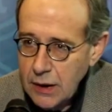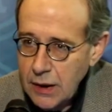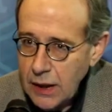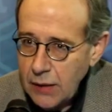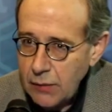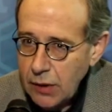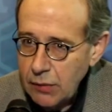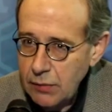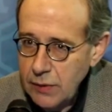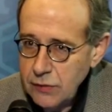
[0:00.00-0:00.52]

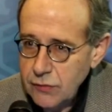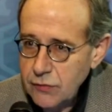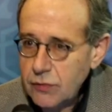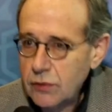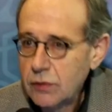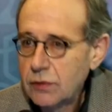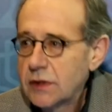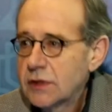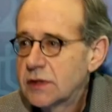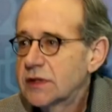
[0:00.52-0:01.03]
And we went
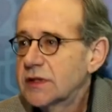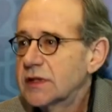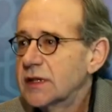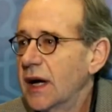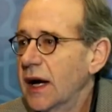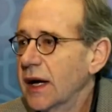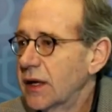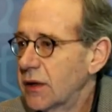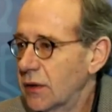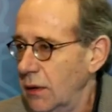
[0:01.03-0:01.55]
through this
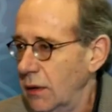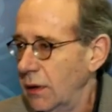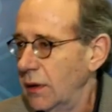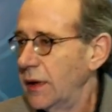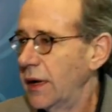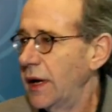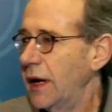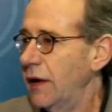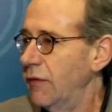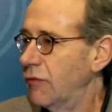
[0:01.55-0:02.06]
cycle
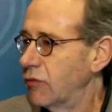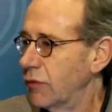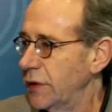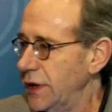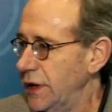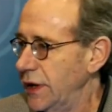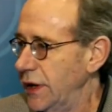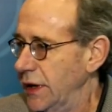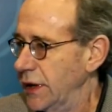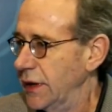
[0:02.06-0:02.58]
every
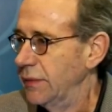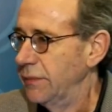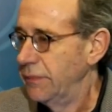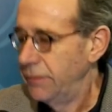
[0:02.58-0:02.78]
year.